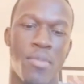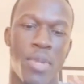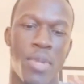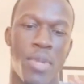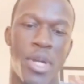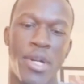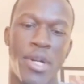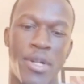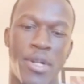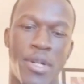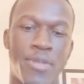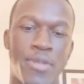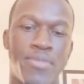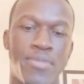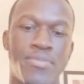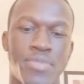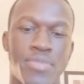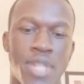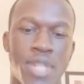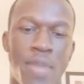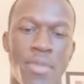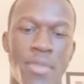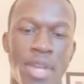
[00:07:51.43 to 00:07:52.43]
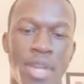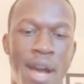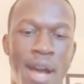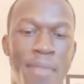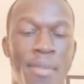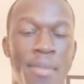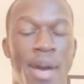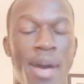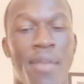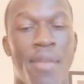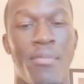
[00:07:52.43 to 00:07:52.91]
But I mean,
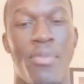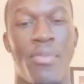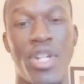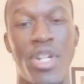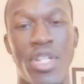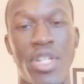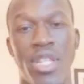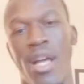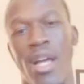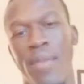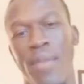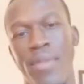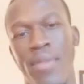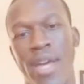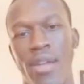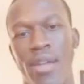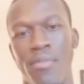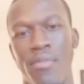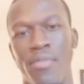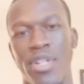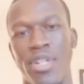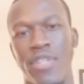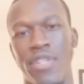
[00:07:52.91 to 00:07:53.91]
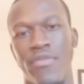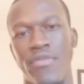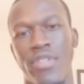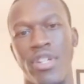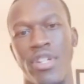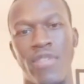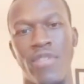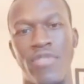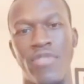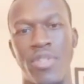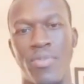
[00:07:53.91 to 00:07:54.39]
I'm not much of a
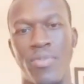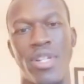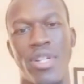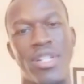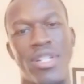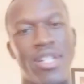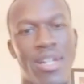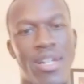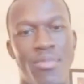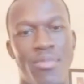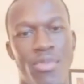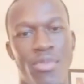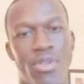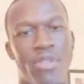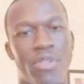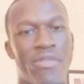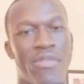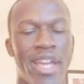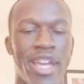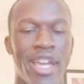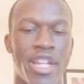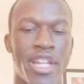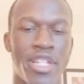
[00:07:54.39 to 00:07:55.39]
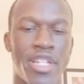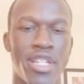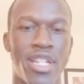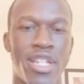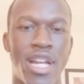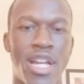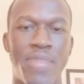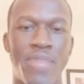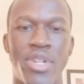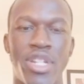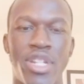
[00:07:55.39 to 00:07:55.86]
nervous person. I'm more of an anxious
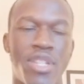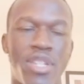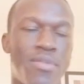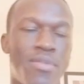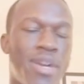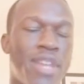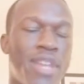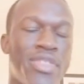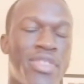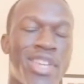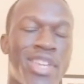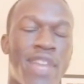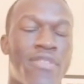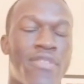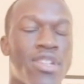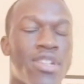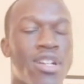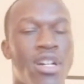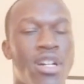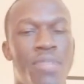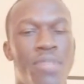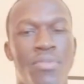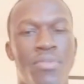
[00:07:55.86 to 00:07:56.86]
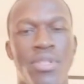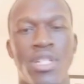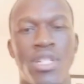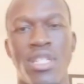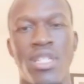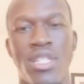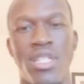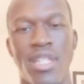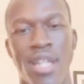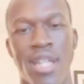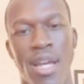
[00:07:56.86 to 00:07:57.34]
type person. I think after a couple
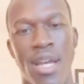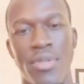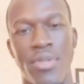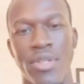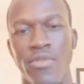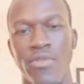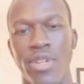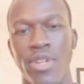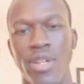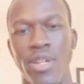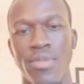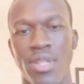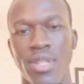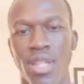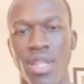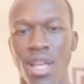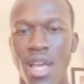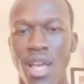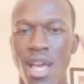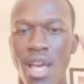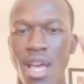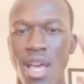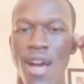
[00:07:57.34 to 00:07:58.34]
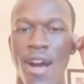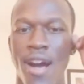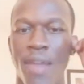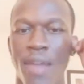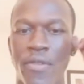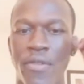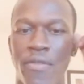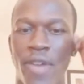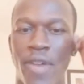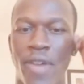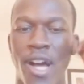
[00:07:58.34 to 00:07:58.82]
of snaps and reps, I'll
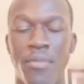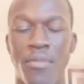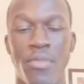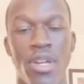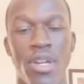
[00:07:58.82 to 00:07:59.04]
be fine.